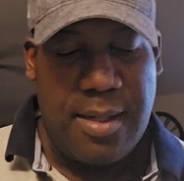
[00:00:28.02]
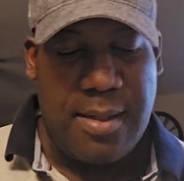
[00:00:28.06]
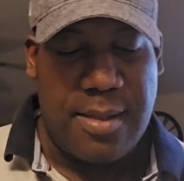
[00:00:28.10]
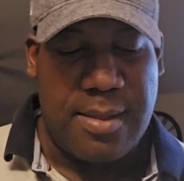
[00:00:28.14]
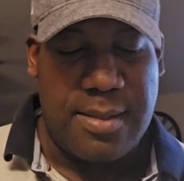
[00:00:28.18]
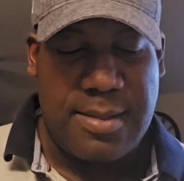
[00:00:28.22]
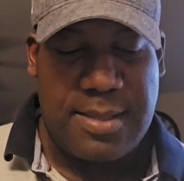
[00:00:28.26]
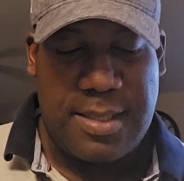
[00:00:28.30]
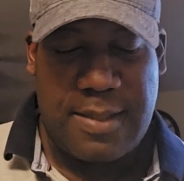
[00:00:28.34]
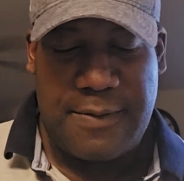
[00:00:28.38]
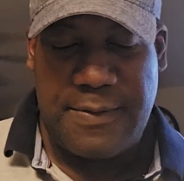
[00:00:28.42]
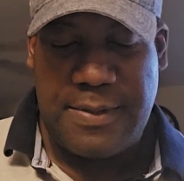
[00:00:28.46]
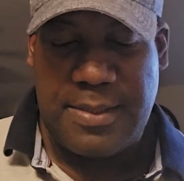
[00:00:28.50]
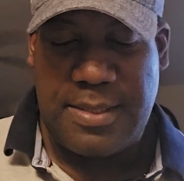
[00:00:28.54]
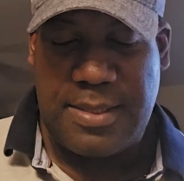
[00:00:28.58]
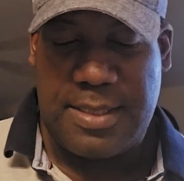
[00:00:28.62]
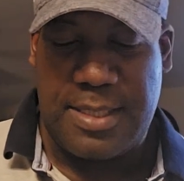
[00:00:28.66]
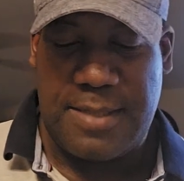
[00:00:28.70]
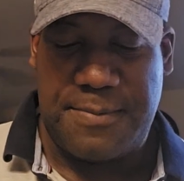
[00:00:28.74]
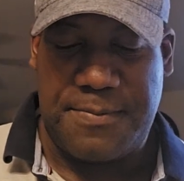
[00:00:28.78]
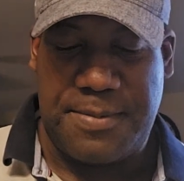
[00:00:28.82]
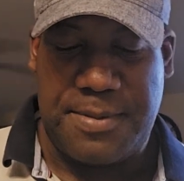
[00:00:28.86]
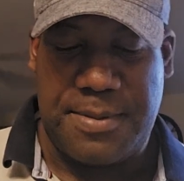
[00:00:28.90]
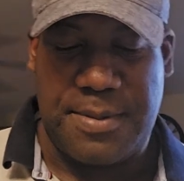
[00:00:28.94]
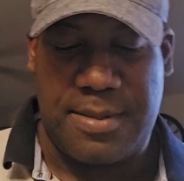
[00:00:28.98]
the 7
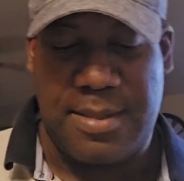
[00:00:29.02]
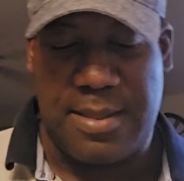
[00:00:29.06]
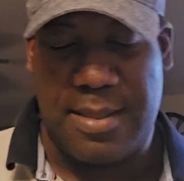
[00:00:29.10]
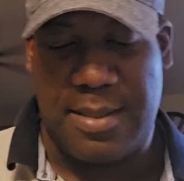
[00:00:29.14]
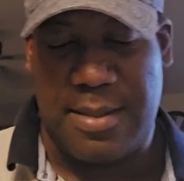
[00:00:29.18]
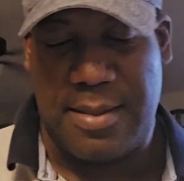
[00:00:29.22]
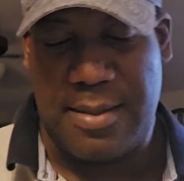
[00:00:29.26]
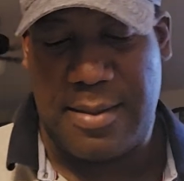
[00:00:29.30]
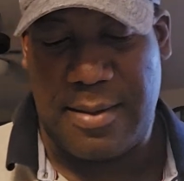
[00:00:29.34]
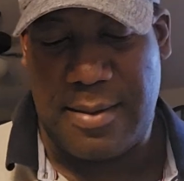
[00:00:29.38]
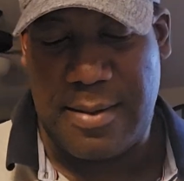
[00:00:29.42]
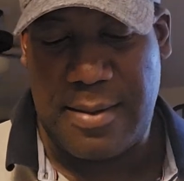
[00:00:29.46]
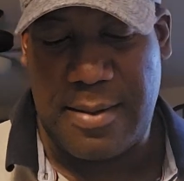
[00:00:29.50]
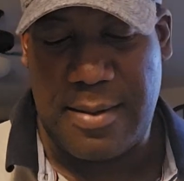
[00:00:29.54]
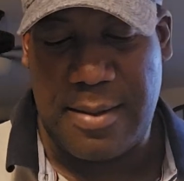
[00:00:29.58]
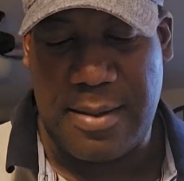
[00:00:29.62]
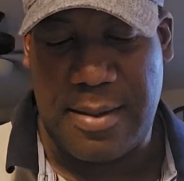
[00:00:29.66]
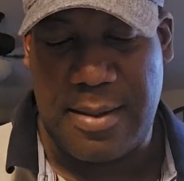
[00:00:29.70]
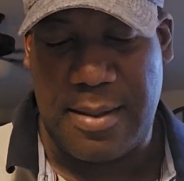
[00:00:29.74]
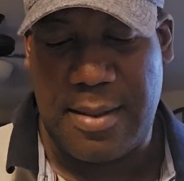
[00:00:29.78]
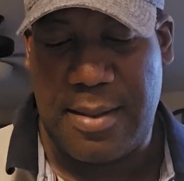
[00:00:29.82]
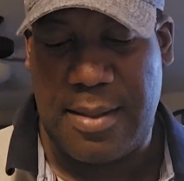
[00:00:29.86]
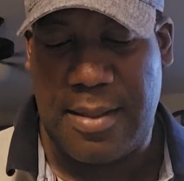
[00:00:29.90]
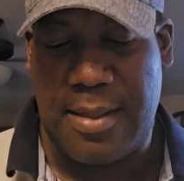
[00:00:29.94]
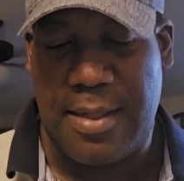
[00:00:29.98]
steps
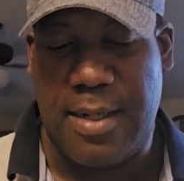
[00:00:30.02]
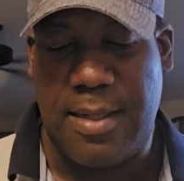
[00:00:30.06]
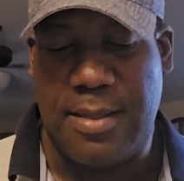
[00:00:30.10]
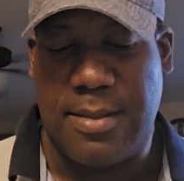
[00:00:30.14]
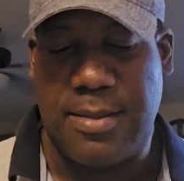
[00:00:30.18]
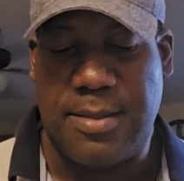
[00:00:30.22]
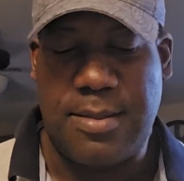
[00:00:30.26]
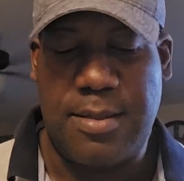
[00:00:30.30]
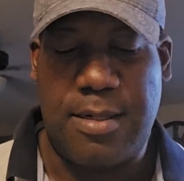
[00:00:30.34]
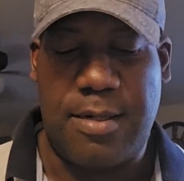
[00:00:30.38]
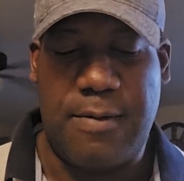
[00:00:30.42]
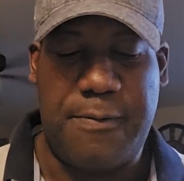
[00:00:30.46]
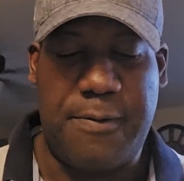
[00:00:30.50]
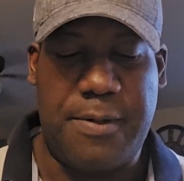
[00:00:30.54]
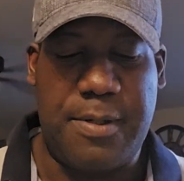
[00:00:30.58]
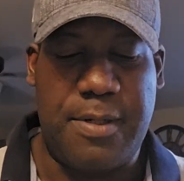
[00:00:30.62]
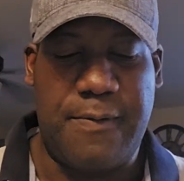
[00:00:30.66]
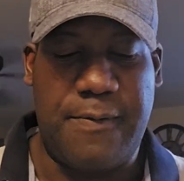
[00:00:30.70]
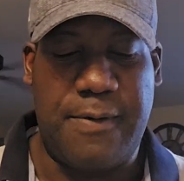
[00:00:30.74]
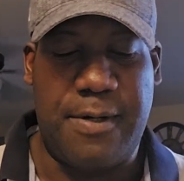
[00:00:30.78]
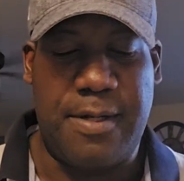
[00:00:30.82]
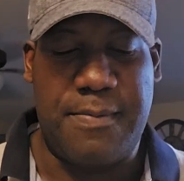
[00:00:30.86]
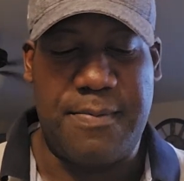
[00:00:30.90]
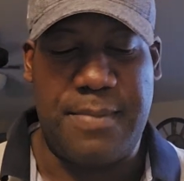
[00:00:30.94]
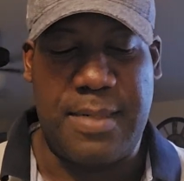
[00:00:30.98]
in software
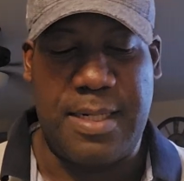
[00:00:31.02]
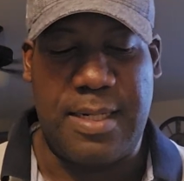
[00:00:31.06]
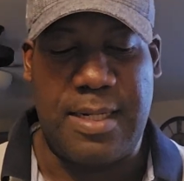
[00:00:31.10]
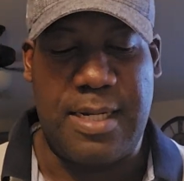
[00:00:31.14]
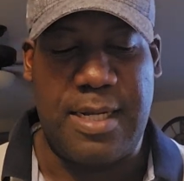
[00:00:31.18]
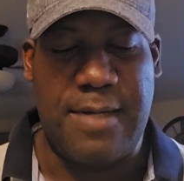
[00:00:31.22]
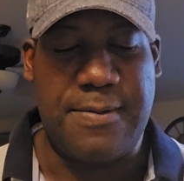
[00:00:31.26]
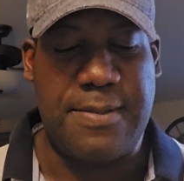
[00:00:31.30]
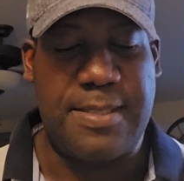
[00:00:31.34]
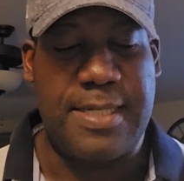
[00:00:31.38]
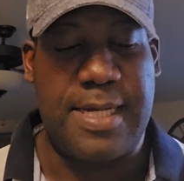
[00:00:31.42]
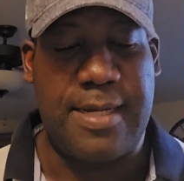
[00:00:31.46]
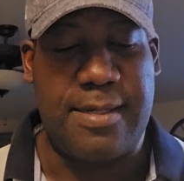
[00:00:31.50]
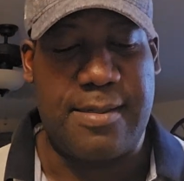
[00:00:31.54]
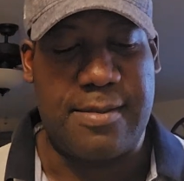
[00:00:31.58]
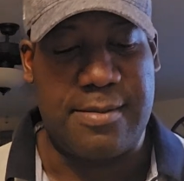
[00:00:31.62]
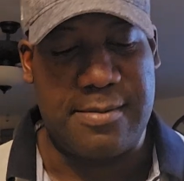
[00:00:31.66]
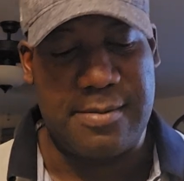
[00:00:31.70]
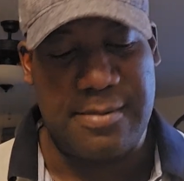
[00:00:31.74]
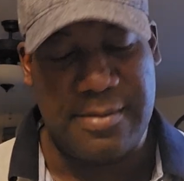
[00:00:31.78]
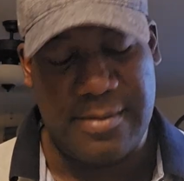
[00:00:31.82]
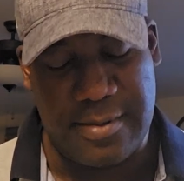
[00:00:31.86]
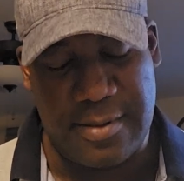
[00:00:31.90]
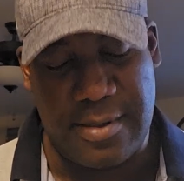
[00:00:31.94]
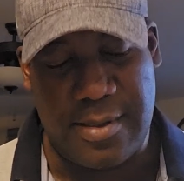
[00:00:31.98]
development lifecycle,
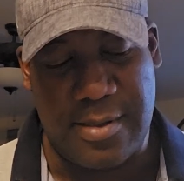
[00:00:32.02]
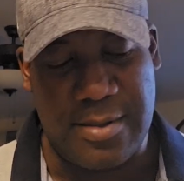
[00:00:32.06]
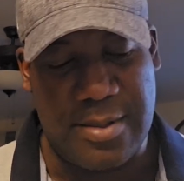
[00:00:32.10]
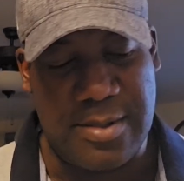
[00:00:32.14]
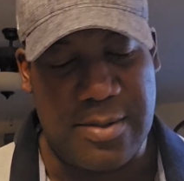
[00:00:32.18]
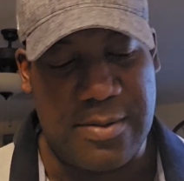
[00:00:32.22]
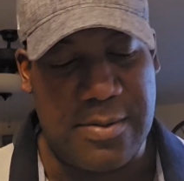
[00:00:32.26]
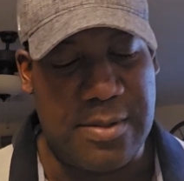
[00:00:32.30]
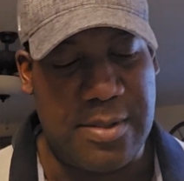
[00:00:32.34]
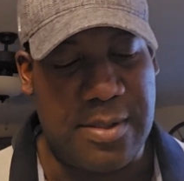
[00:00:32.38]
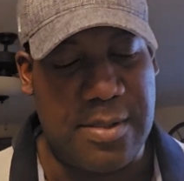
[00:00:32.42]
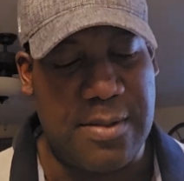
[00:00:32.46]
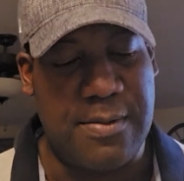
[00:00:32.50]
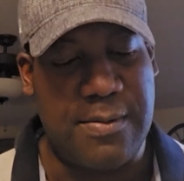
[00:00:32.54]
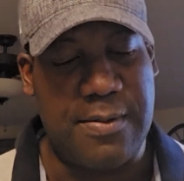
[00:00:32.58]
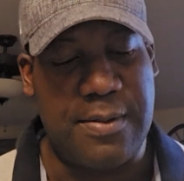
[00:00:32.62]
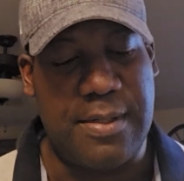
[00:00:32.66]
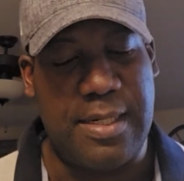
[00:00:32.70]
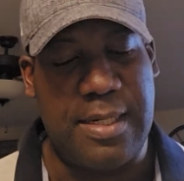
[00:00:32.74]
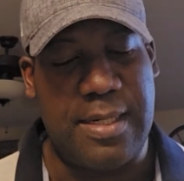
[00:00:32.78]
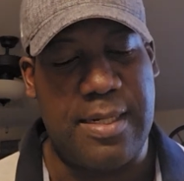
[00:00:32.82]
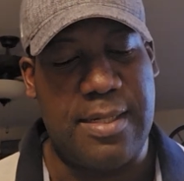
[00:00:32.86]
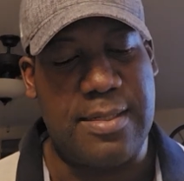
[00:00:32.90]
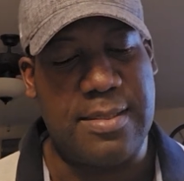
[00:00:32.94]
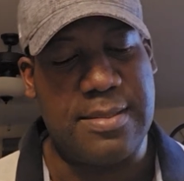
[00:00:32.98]
also
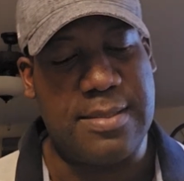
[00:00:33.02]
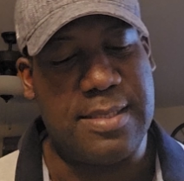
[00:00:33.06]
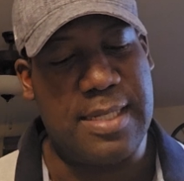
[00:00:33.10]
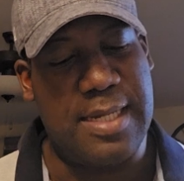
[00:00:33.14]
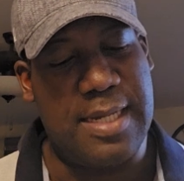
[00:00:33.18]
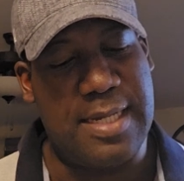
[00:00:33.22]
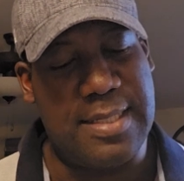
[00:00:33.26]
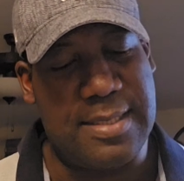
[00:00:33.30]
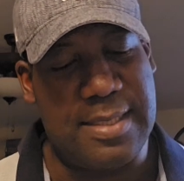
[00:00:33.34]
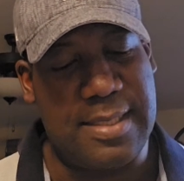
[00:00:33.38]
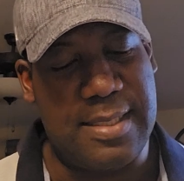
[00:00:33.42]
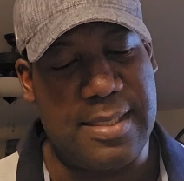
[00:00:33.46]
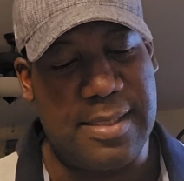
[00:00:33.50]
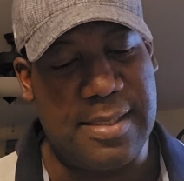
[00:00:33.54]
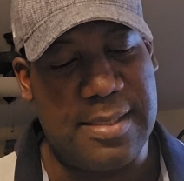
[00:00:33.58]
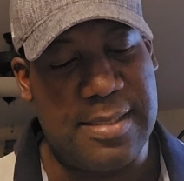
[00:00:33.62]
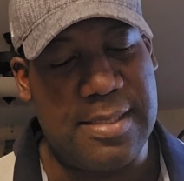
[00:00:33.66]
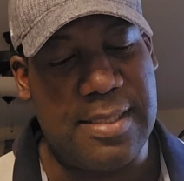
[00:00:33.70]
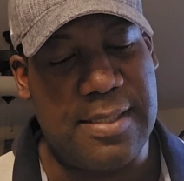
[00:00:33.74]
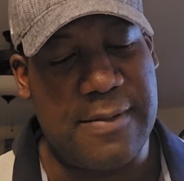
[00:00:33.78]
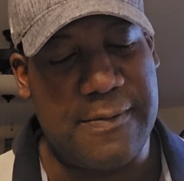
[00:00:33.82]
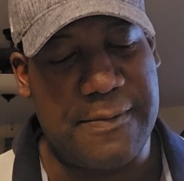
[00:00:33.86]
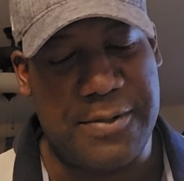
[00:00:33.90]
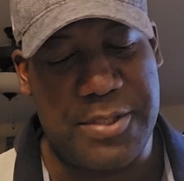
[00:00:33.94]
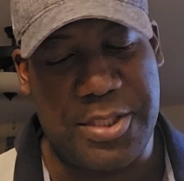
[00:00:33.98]
known as
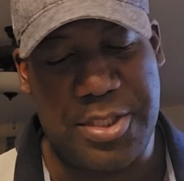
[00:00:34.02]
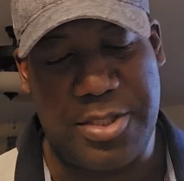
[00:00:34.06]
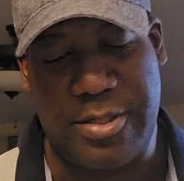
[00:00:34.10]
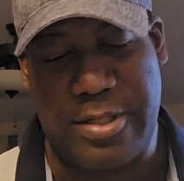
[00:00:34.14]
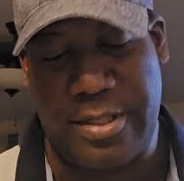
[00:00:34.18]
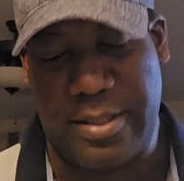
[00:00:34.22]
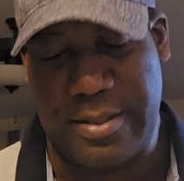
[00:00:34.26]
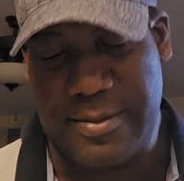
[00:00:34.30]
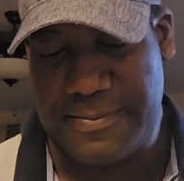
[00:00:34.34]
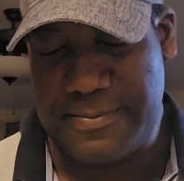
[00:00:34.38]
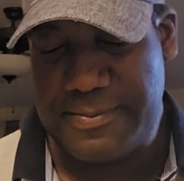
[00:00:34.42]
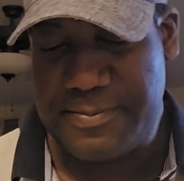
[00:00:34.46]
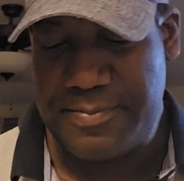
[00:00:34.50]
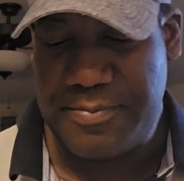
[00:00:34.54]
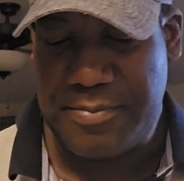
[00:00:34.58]
SDLC for short.